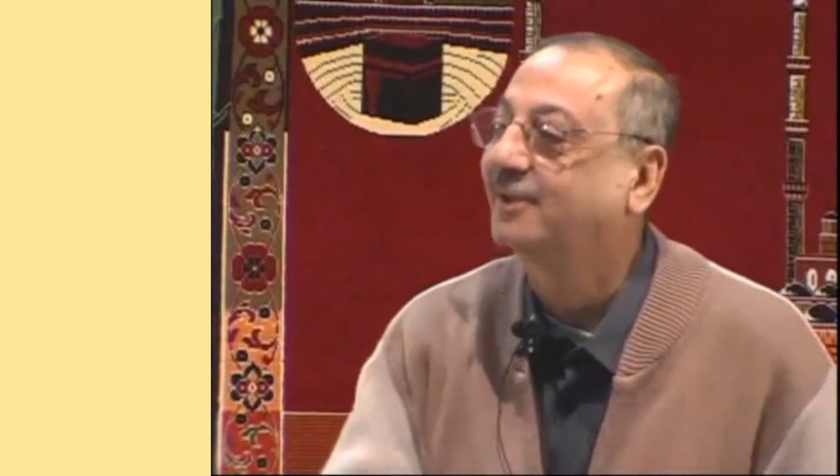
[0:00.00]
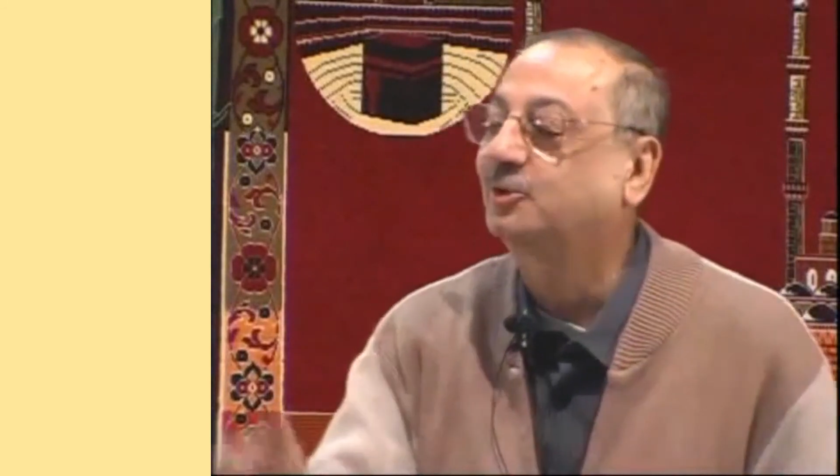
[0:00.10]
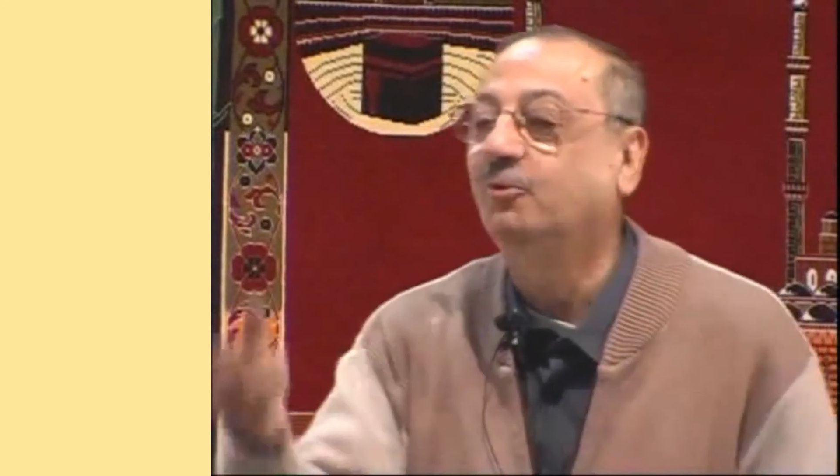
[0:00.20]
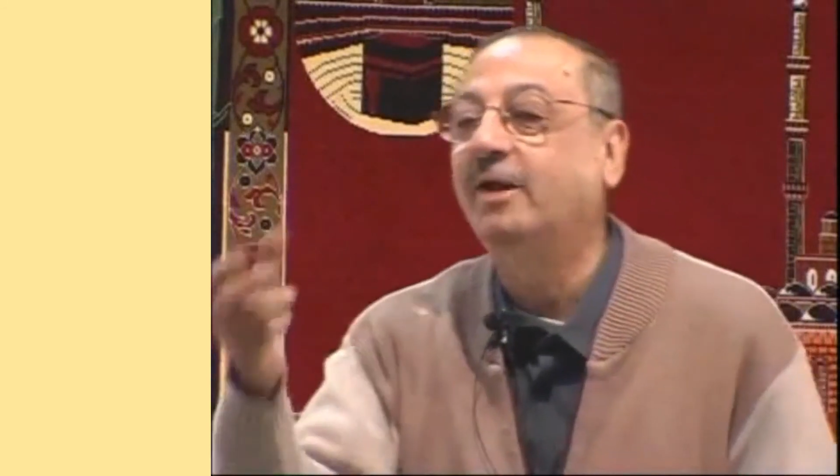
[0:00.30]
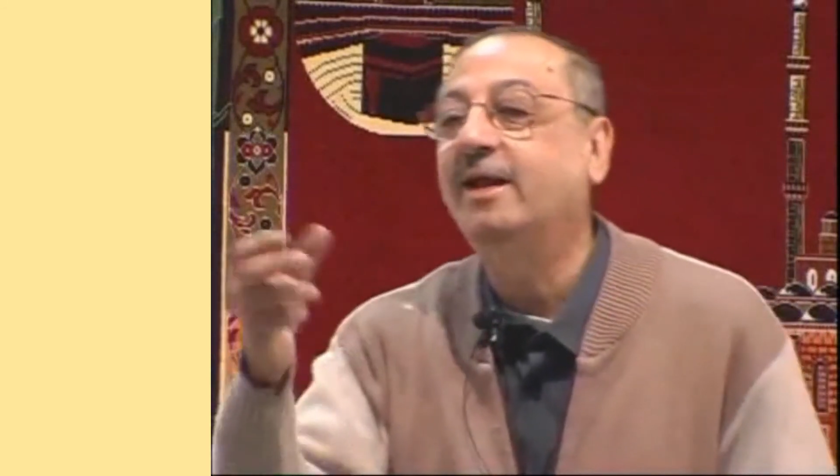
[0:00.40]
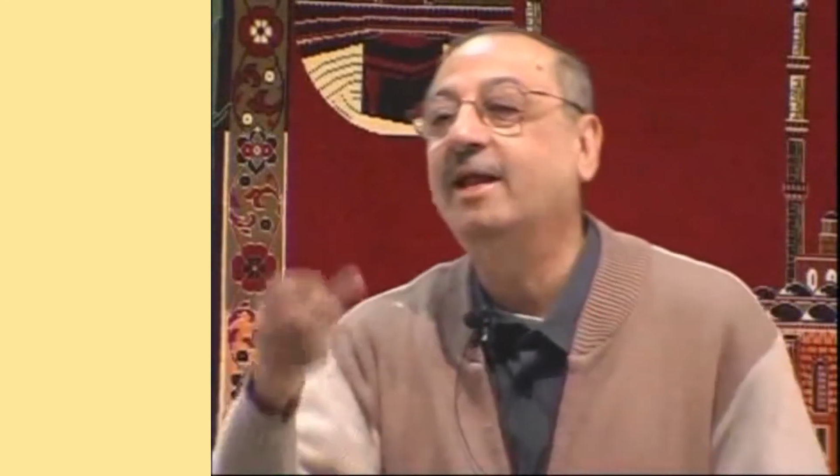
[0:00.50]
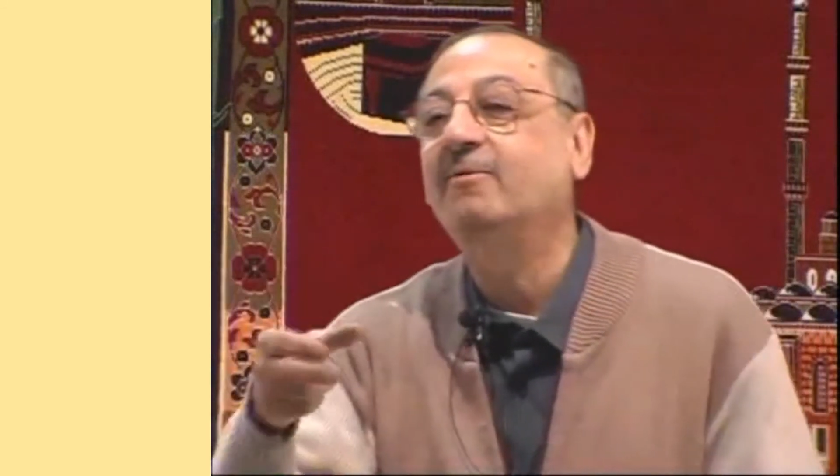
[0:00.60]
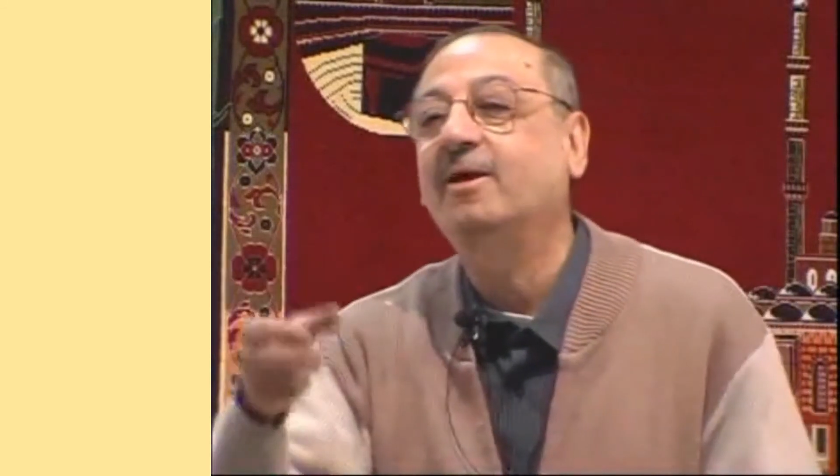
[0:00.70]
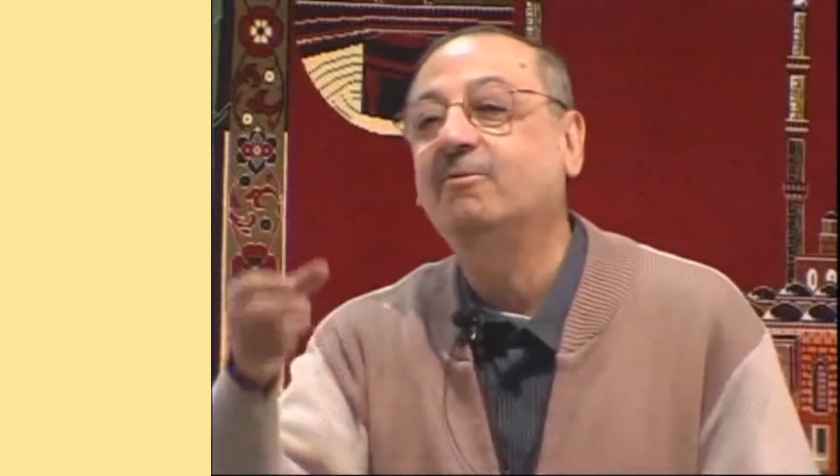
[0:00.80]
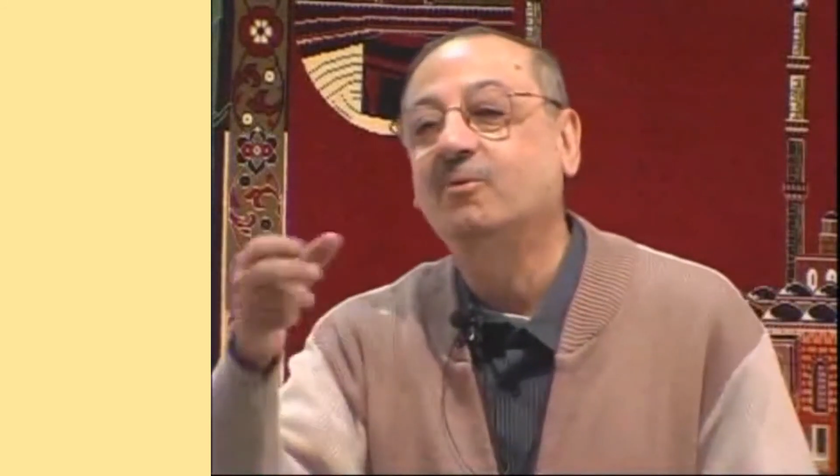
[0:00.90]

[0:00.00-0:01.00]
So whenever